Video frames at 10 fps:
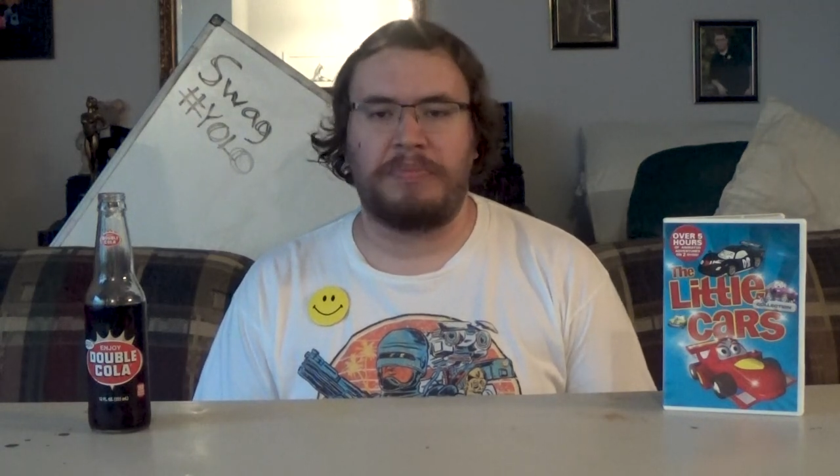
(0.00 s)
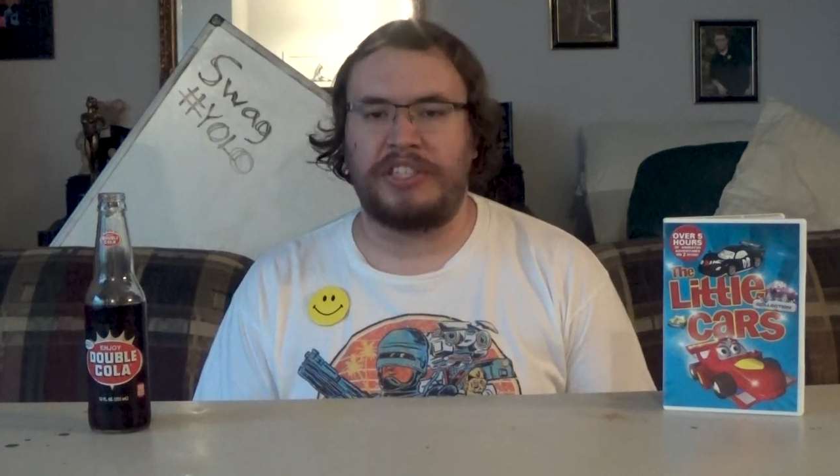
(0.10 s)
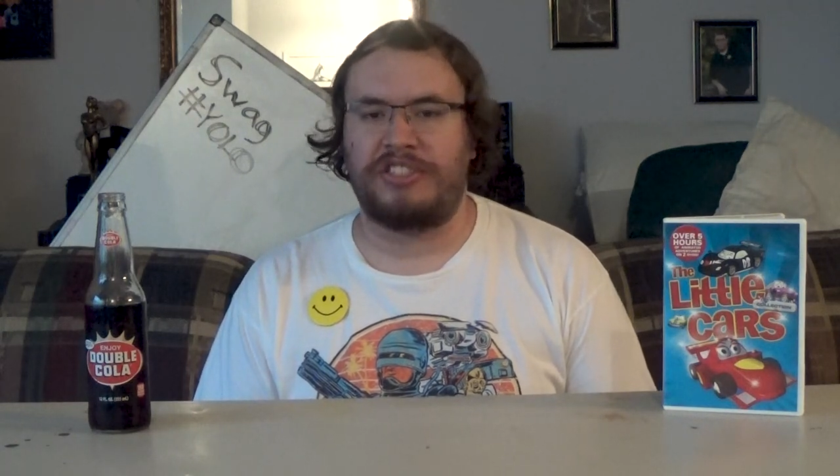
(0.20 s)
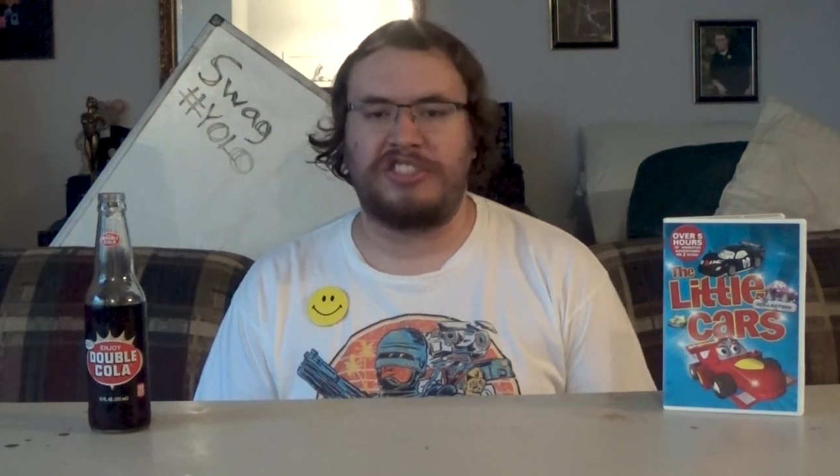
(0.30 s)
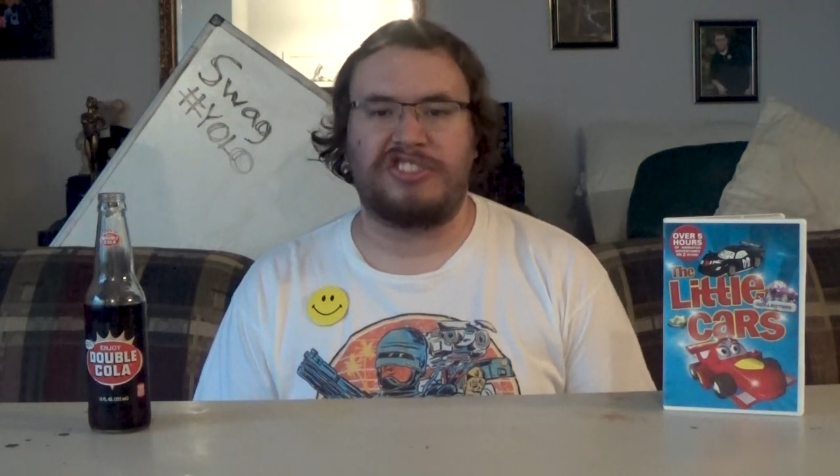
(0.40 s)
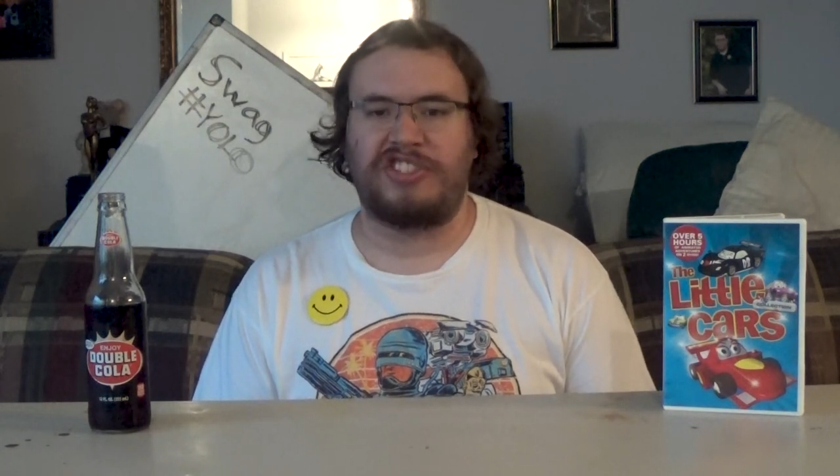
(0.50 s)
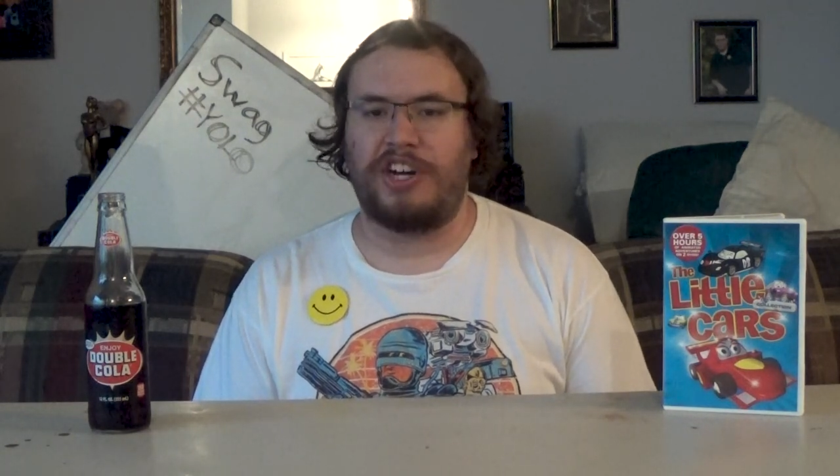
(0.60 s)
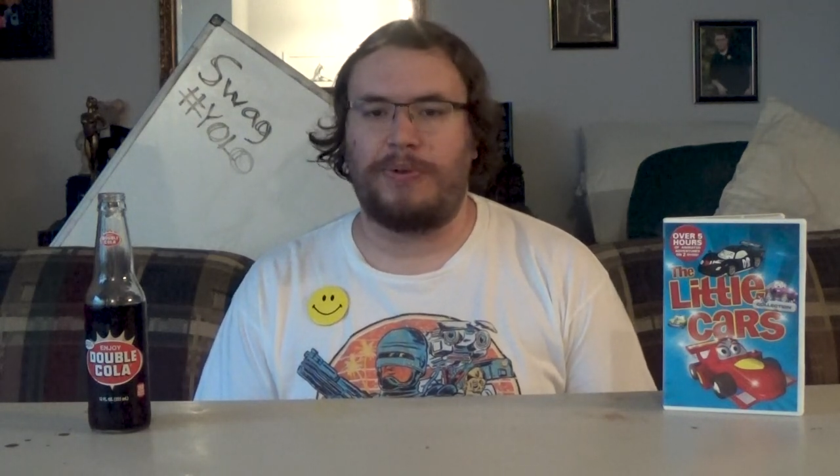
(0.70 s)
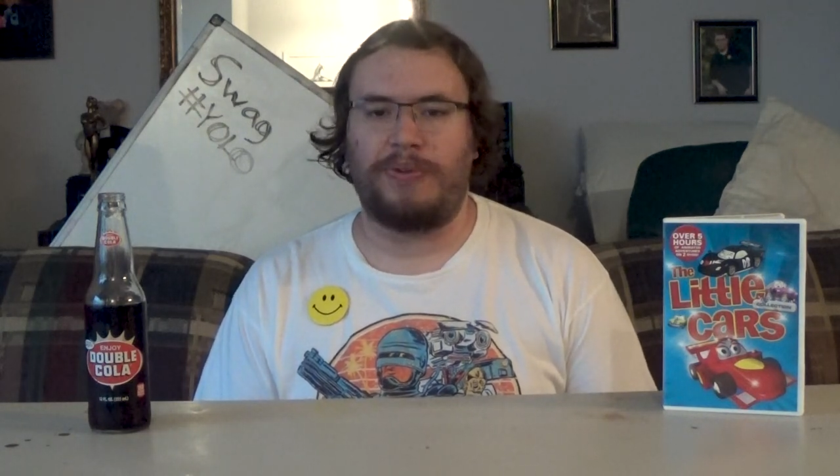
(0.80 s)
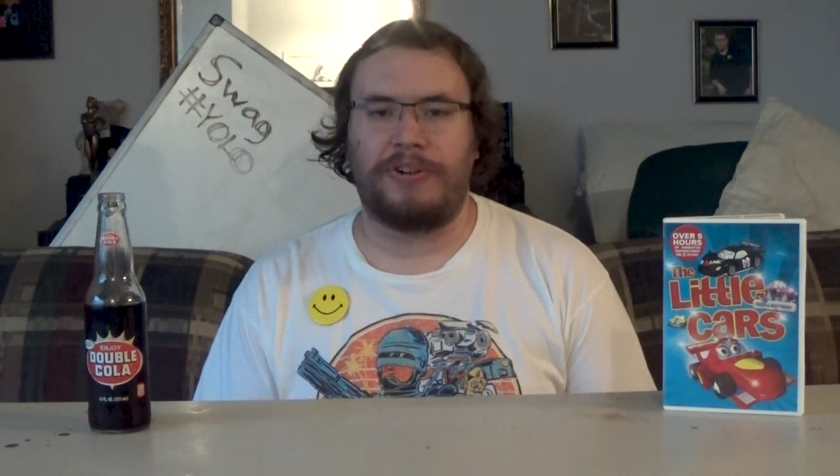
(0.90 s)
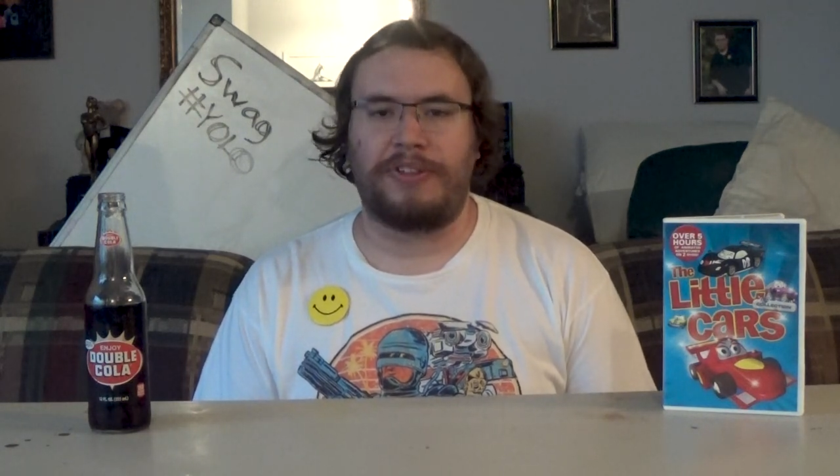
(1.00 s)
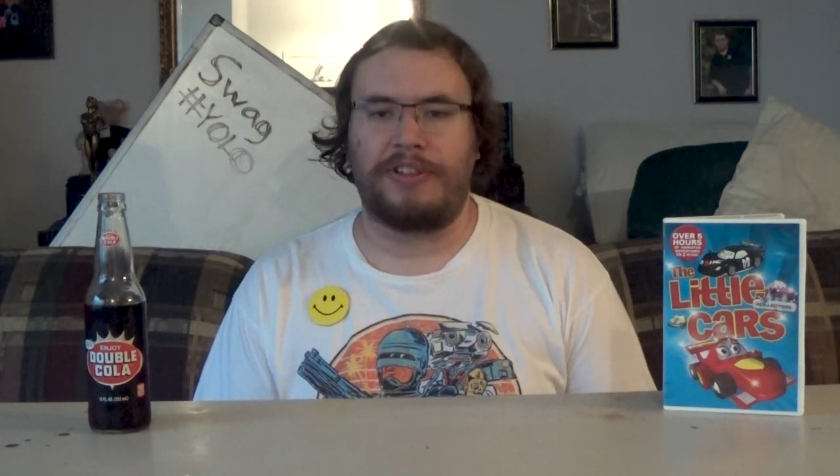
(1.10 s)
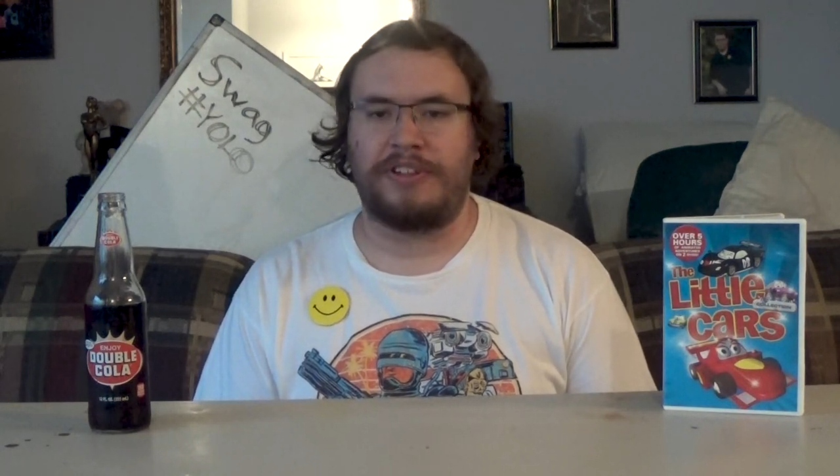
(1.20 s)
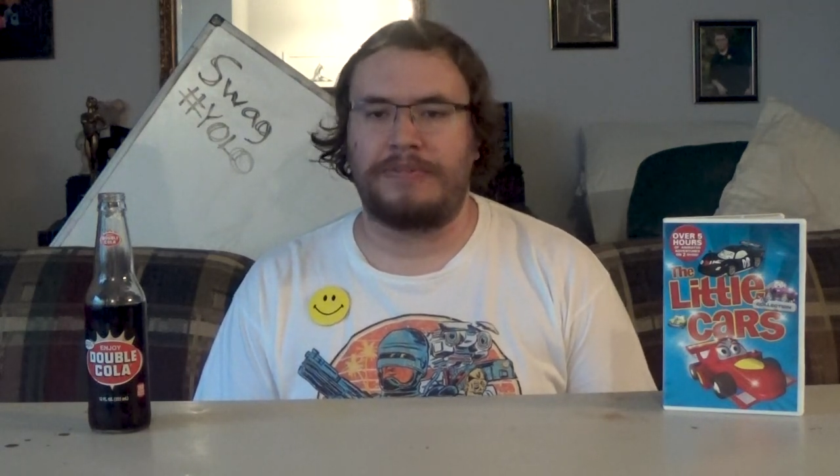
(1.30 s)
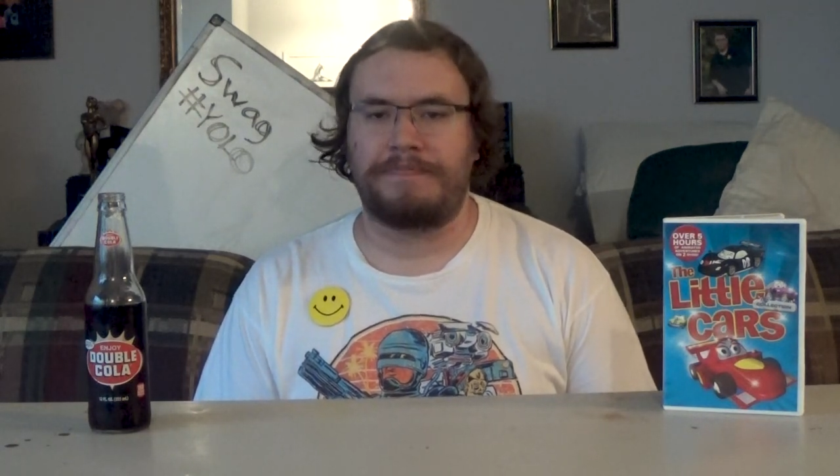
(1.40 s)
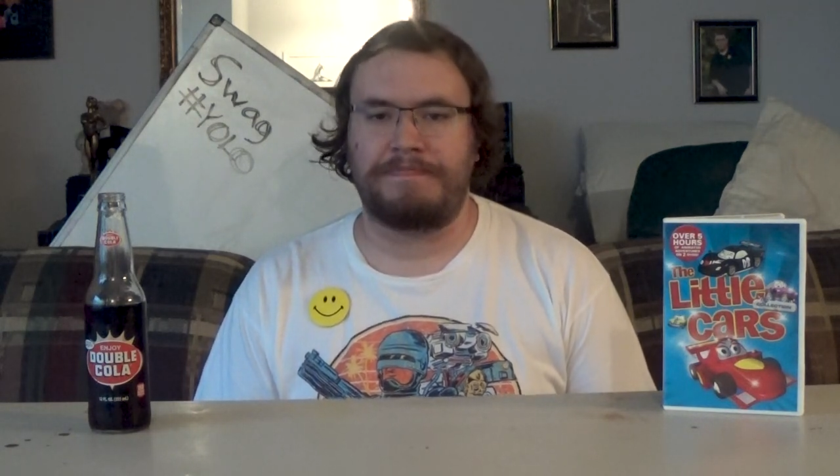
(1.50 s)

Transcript: but it's just not worth it.